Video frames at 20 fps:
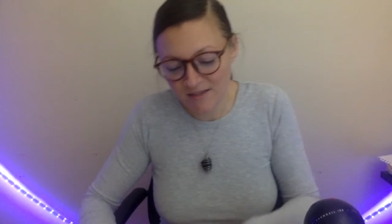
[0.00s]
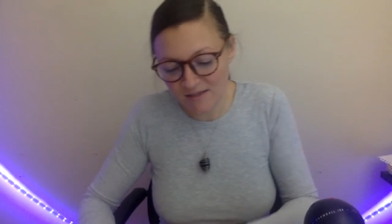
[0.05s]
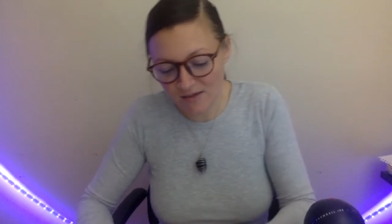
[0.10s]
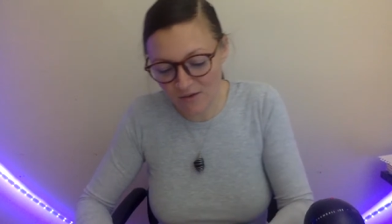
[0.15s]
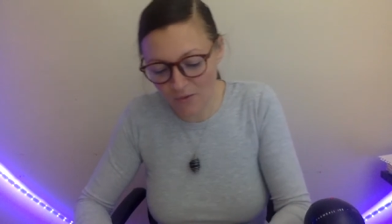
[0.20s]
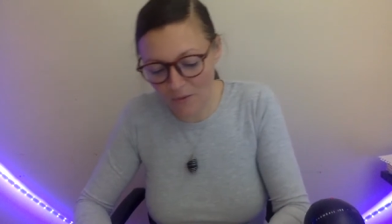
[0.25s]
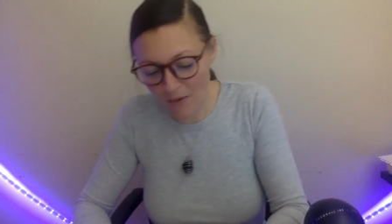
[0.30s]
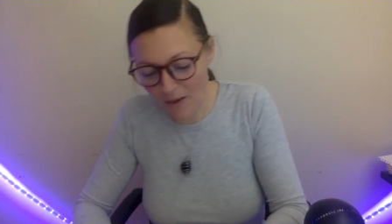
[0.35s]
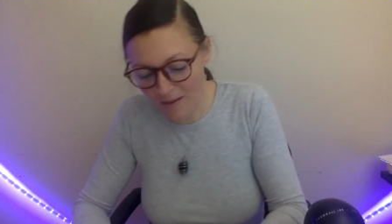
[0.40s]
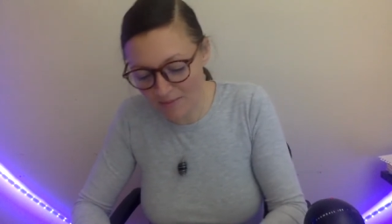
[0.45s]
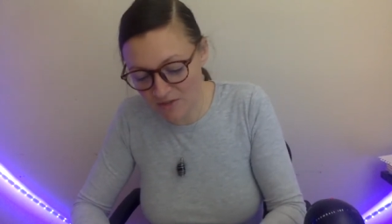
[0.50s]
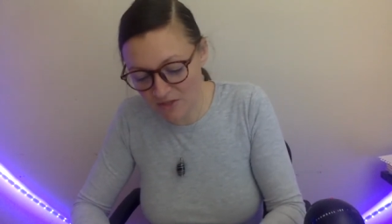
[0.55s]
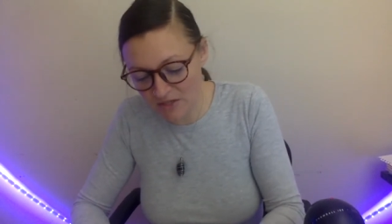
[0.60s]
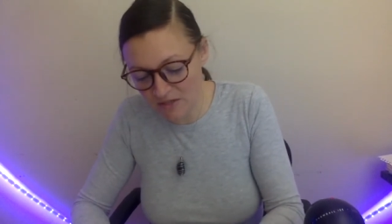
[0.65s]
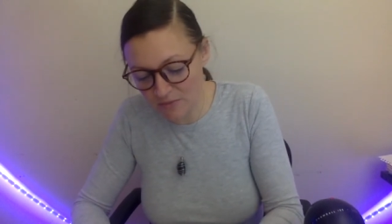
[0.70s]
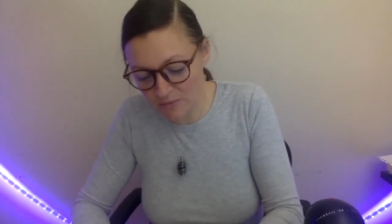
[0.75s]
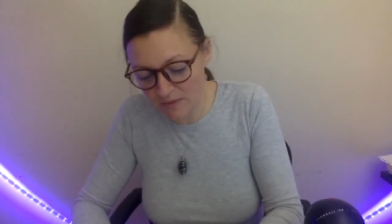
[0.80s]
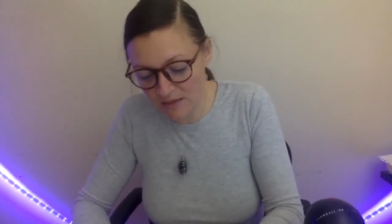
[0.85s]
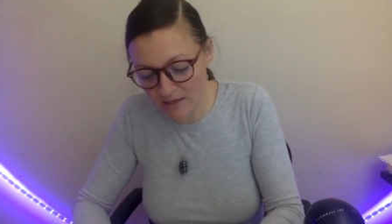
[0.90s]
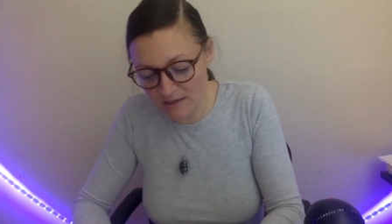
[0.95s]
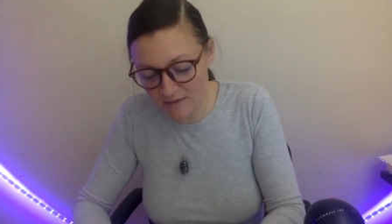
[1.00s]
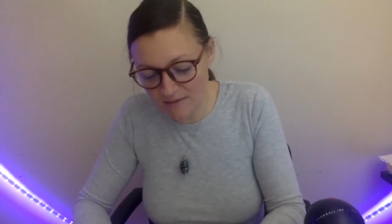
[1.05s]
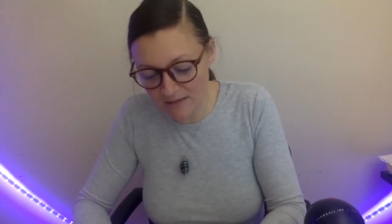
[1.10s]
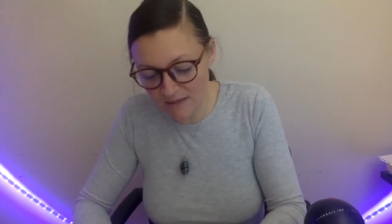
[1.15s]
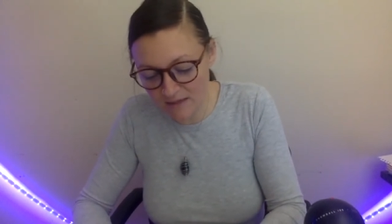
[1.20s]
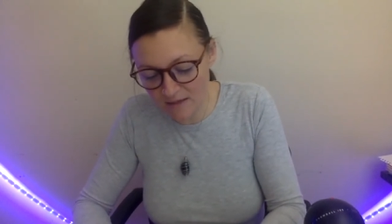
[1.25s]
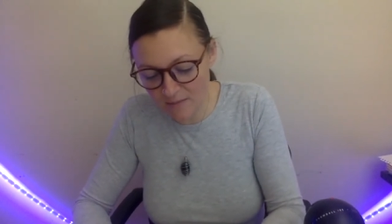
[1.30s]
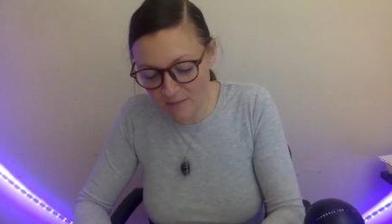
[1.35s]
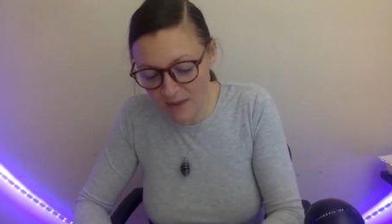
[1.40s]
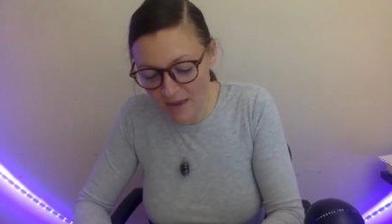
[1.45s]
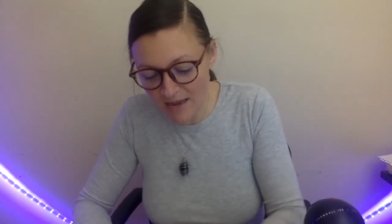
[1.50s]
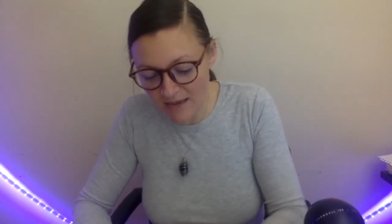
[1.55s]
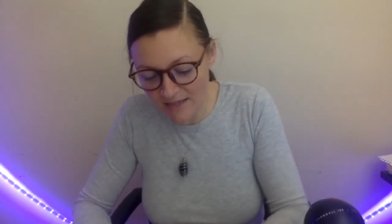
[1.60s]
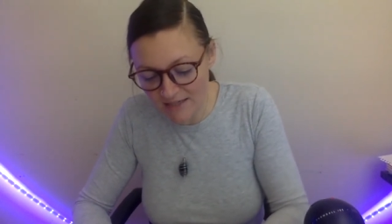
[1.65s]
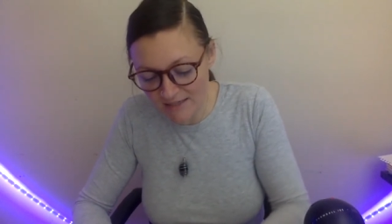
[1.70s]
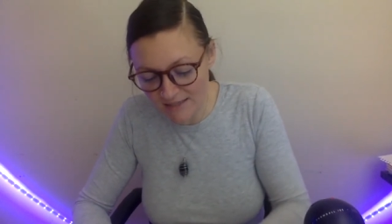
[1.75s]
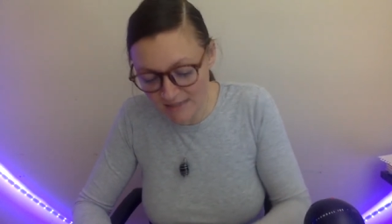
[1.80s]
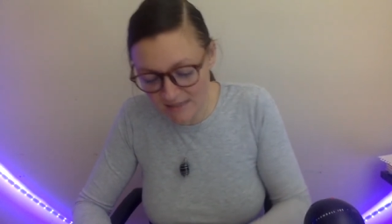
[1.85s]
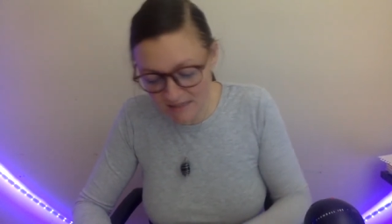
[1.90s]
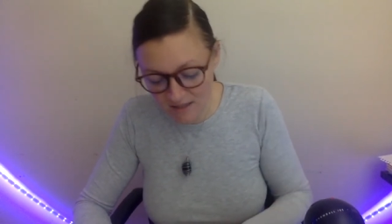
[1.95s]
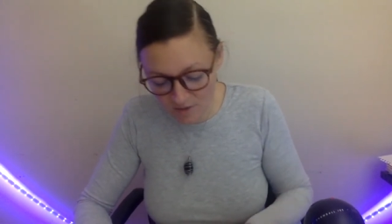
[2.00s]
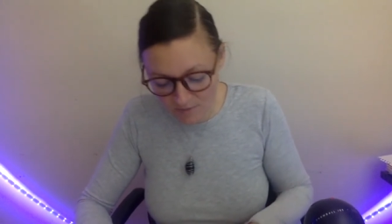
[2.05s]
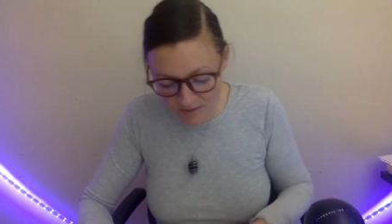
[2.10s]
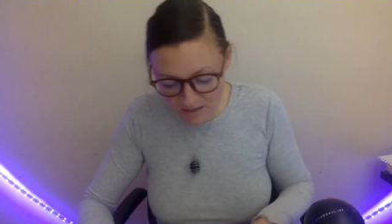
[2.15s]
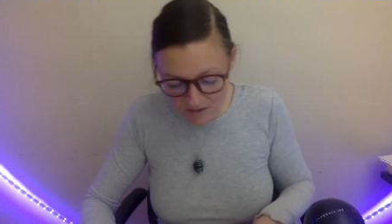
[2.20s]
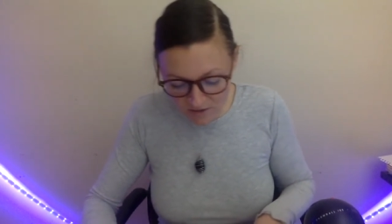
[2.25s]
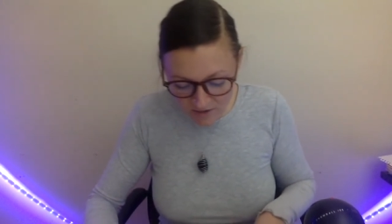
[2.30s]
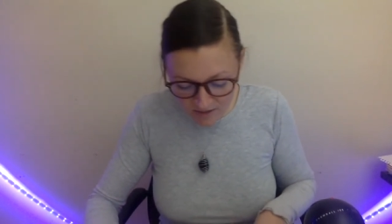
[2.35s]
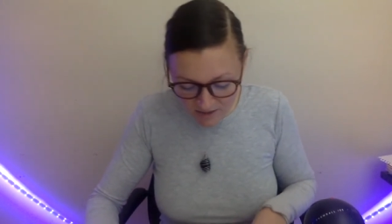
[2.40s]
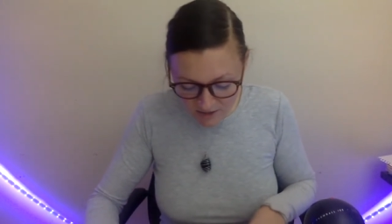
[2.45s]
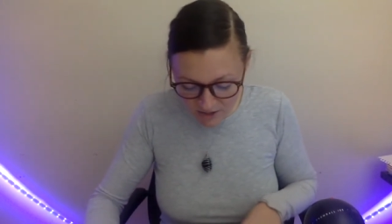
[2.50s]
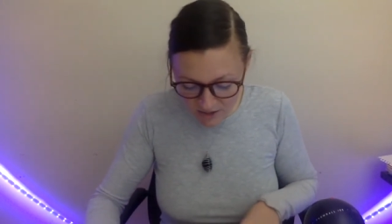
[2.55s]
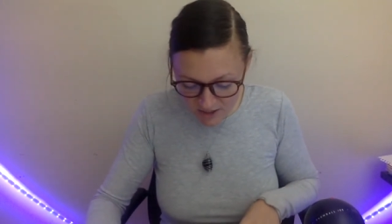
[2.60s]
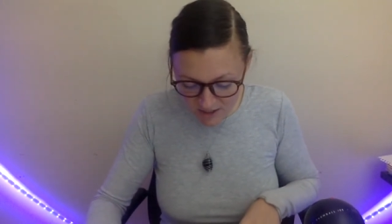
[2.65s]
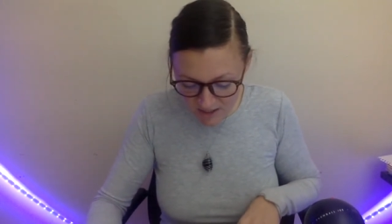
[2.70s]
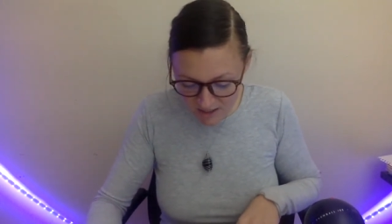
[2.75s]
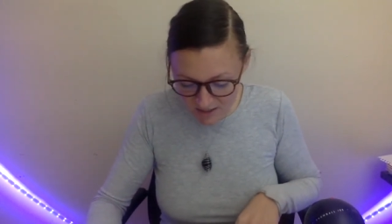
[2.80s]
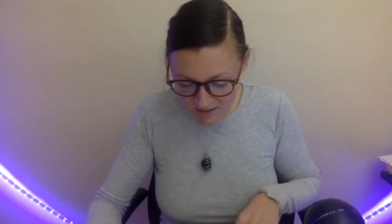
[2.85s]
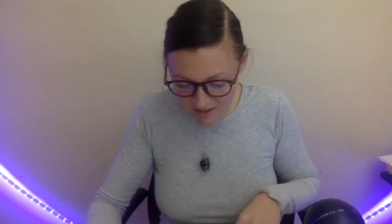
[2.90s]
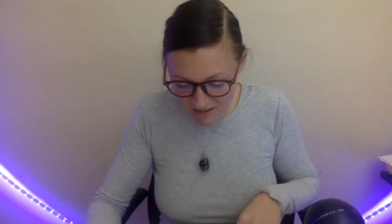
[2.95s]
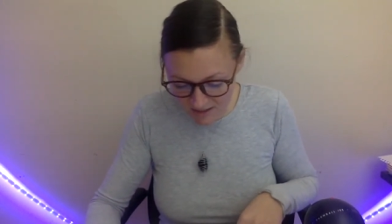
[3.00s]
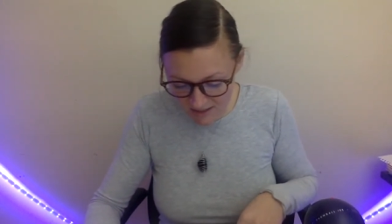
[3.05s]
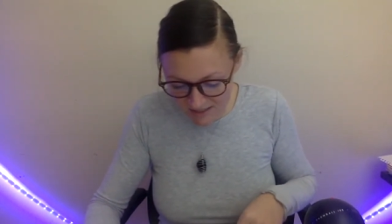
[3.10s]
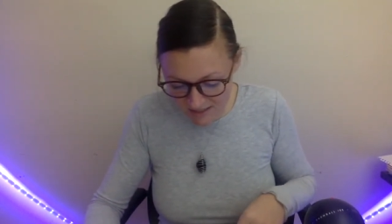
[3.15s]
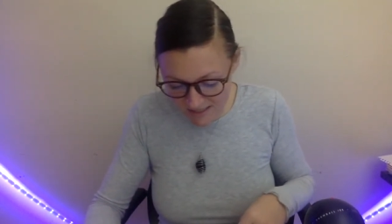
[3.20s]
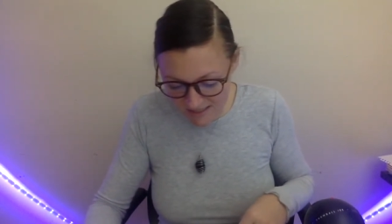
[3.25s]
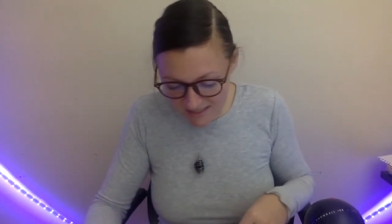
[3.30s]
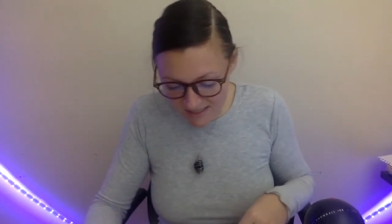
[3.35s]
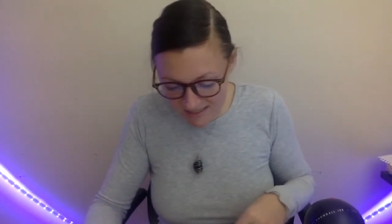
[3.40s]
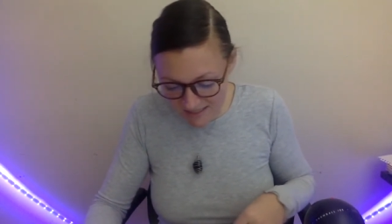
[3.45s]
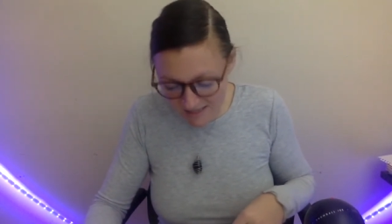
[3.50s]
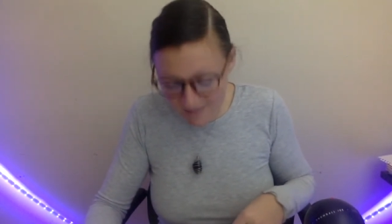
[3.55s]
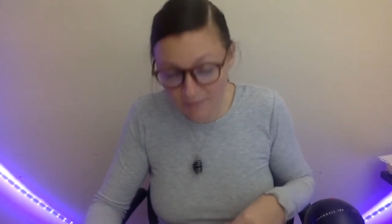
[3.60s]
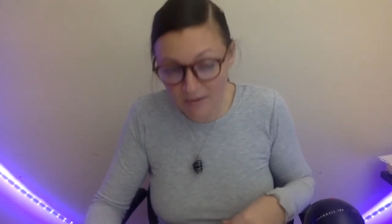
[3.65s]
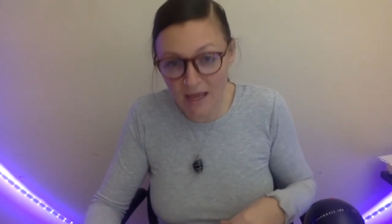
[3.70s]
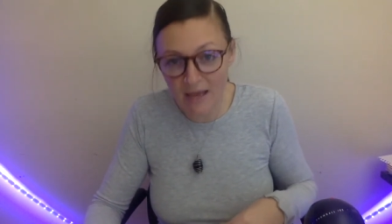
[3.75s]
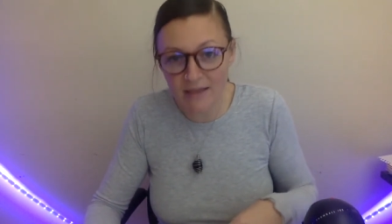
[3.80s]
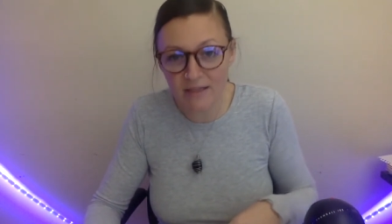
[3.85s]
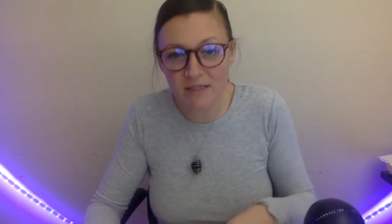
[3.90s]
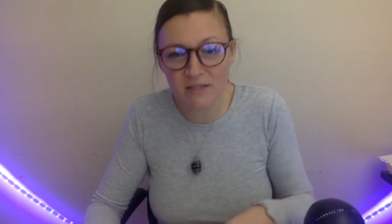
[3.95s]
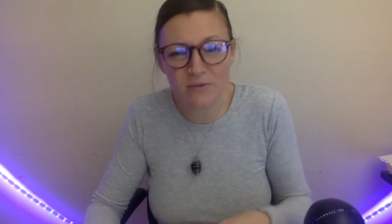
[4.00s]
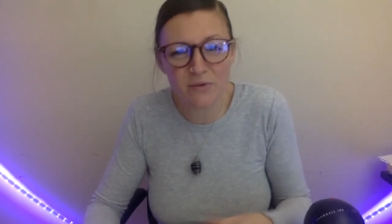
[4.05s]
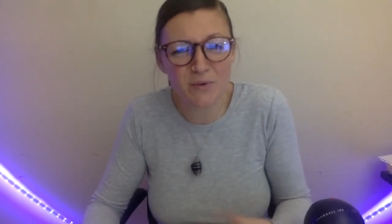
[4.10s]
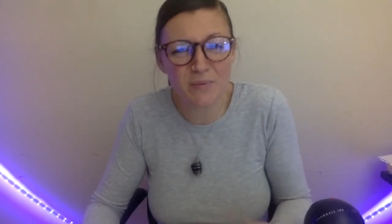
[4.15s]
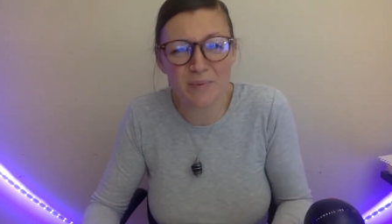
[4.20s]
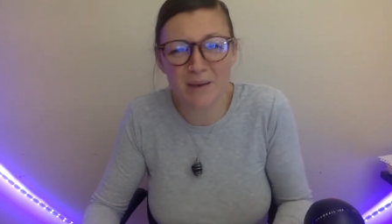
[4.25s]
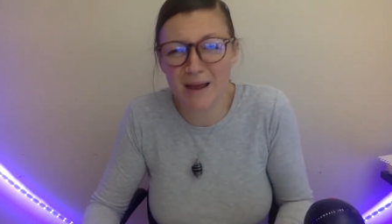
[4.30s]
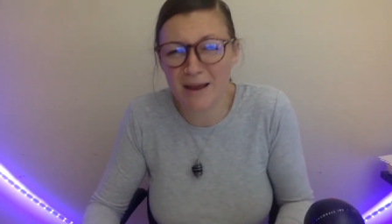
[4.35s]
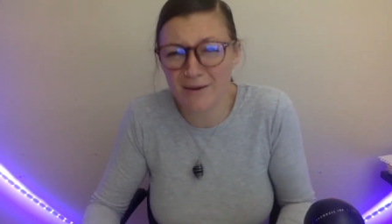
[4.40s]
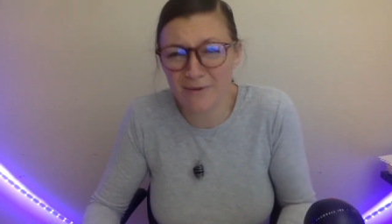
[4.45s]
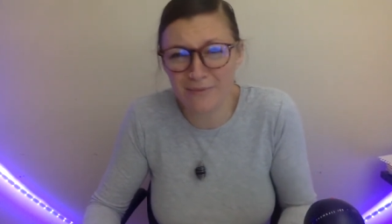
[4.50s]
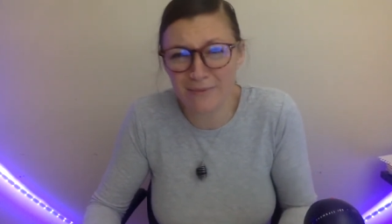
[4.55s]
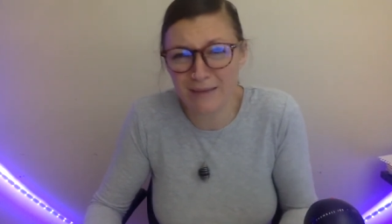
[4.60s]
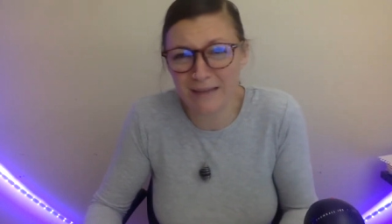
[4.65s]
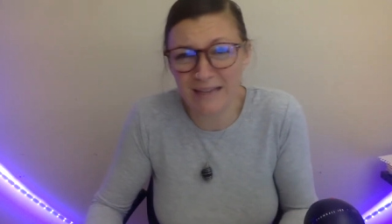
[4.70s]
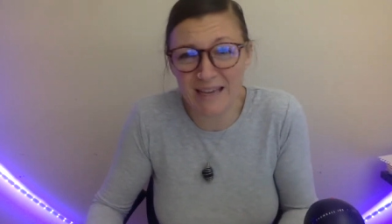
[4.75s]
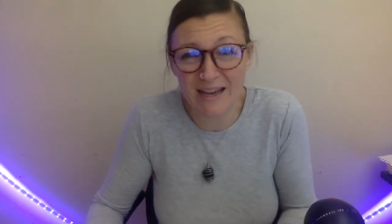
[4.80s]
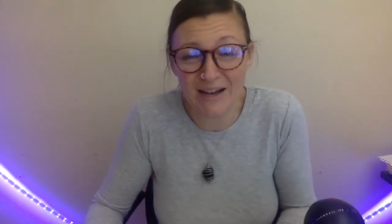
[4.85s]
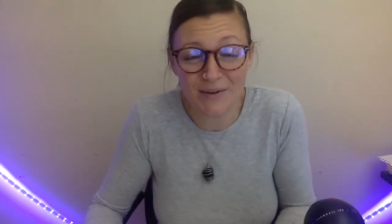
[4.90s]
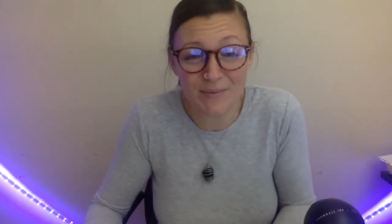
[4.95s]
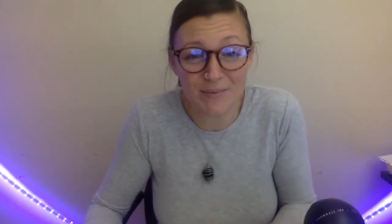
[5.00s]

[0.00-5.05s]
So I'm just reusing a page. It's a little bit crunchy. You can see some lines through it, but I don't really care